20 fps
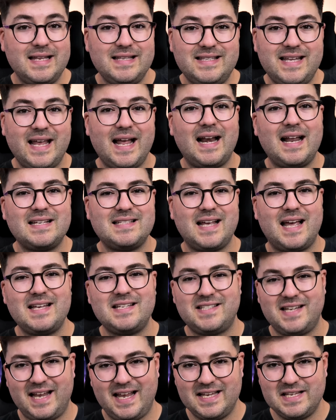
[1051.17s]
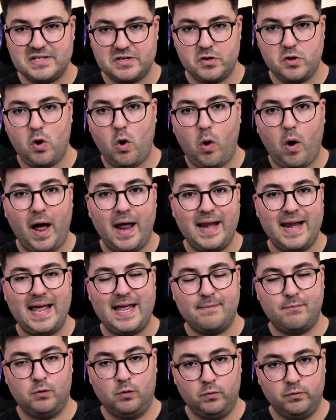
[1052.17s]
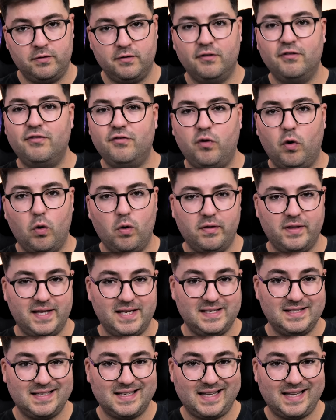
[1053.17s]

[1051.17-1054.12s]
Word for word: DLSS is not enabled for these